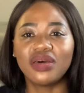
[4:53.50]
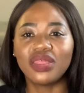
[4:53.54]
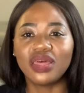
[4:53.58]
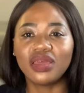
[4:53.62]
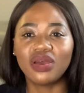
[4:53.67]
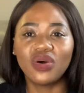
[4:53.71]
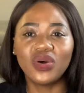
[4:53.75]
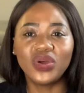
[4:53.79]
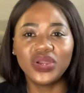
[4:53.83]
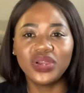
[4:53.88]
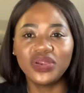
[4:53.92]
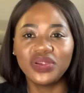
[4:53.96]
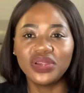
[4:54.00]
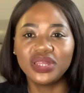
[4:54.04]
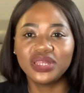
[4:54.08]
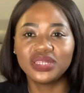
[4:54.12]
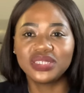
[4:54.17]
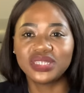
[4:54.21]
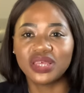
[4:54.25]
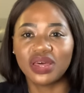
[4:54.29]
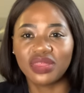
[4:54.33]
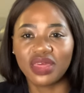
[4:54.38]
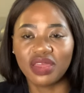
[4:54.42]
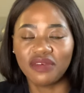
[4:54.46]
ordering
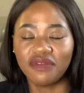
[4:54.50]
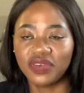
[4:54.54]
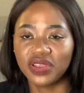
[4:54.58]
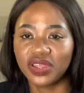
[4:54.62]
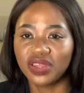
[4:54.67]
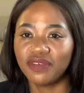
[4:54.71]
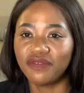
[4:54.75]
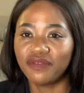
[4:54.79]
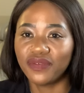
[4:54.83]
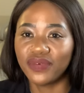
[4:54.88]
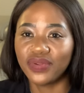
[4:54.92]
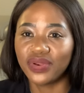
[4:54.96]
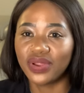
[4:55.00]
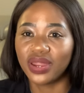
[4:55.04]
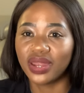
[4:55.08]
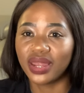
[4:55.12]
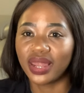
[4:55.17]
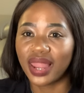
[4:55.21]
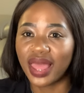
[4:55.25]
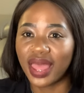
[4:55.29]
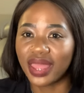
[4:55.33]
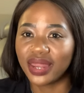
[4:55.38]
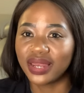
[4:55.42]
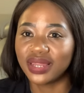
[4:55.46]
South African food
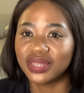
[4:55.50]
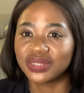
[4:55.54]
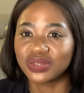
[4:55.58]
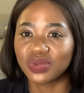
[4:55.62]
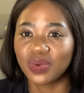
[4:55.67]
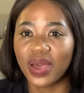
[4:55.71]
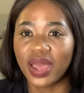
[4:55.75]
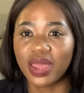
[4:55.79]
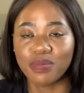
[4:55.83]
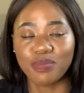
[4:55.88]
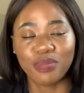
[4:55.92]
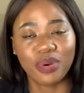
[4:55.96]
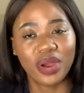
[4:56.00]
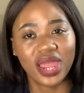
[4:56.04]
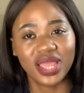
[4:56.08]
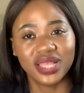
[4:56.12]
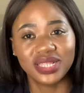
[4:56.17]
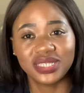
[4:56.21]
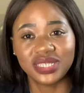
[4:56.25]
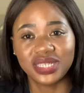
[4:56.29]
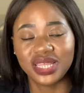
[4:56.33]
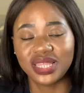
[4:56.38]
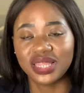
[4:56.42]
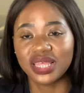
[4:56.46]
online is quite
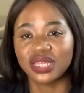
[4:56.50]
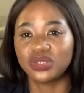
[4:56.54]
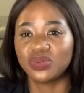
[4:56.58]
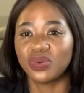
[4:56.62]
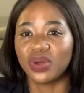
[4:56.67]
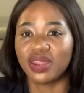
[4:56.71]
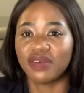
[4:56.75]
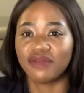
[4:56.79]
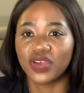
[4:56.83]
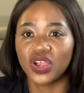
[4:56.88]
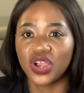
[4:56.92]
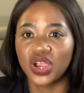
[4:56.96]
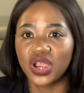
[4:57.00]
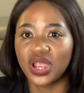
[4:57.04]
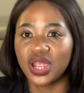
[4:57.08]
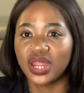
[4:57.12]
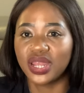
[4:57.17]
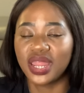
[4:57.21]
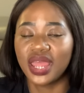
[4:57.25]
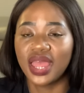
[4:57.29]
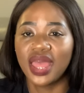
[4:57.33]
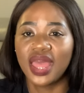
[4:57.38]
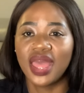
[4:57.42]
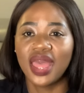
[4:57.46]
pricey. That's what I've heard
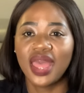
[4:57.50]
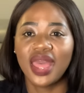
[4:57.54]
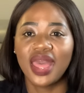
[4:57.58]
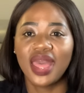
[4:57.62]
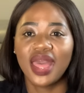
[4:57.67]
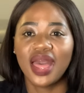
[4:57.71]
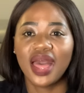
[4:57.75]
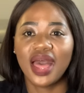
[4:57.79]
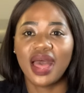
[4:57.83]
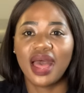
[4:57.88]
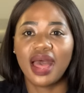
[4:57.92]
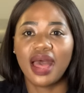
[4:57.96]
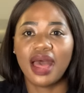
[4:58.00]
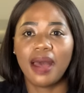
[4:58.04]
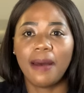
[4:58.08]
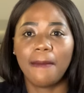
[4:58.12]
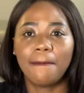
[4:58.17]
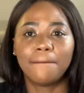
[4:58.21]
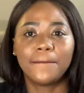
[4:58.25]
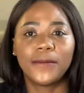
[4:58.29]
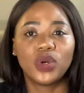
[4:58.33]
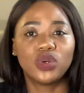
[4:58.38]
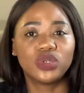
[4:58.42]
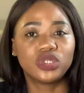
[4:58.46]

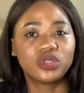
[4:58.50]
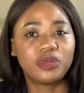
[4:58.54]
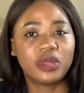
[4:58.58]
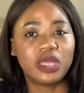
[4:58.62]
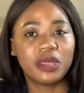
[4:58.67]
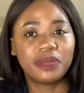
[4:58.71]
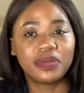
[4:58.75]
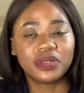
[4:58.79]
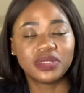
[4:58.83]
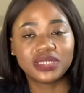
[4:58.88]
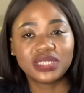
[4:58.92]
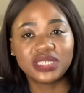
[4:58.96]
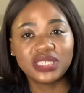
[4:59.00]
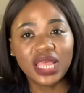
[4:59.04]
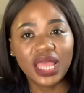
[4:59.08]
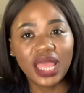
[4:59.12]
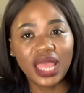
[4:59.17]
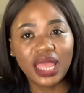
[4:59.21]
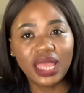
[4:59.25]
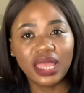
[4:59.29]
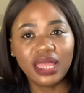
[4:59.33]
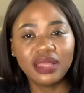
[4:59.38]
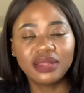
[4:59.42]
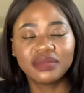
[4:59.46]
most people
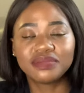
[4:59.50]
say.